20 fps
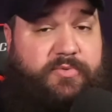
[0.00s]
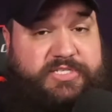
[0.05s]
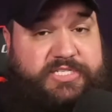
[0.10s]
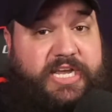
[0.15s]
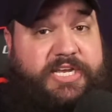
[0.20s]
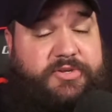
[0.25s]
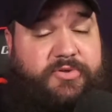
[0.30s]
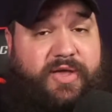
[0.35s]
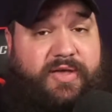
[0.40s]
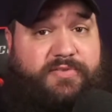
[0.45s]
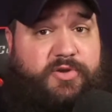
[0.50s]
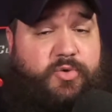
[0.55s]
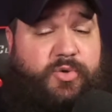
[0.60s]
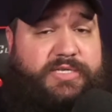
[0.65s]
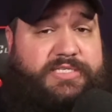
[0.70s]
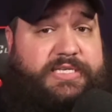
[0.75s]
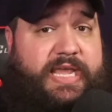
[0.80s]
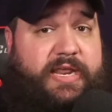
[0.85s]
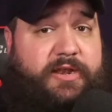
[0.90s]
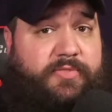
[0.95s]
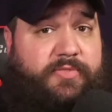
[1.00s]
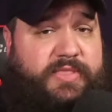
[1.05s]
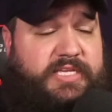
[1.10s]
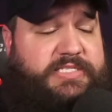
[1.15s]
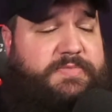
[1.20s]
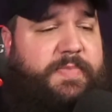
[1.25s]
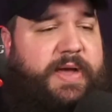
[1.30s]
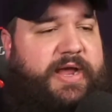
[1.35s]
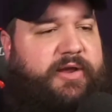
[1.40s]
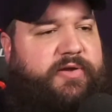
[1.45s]
which I do have a noise gate on
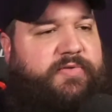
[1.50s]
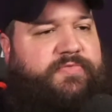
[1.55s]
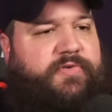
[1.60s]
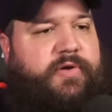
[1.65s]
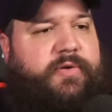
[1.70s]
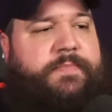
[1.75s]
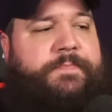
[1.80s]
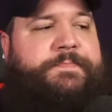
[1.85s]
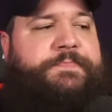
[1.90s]
this microphone.